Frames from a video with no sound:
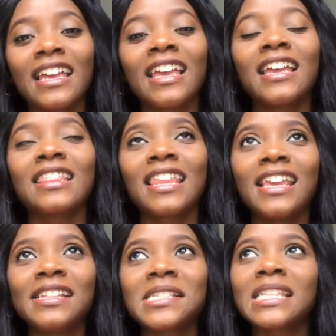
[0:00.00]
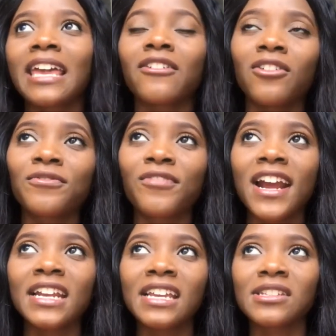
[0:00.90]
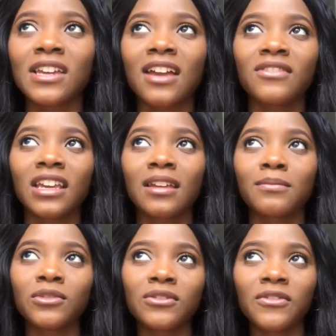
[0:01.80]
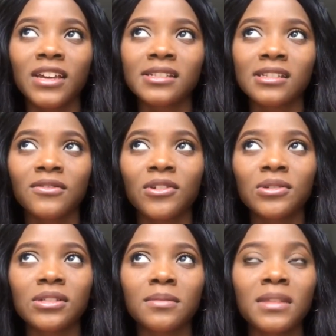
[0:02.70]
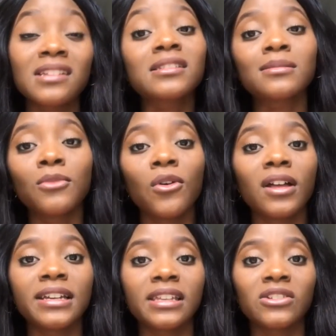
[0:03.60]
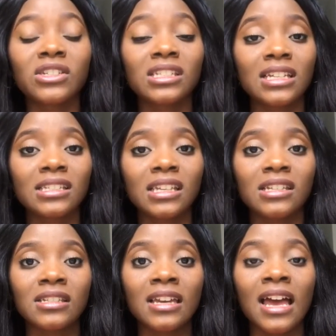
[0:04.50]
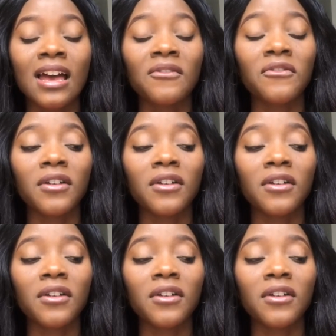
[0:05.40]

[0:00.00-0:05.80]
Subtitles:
are things like on Fridays you have like a moon festival or something small, and then on Saturdays you have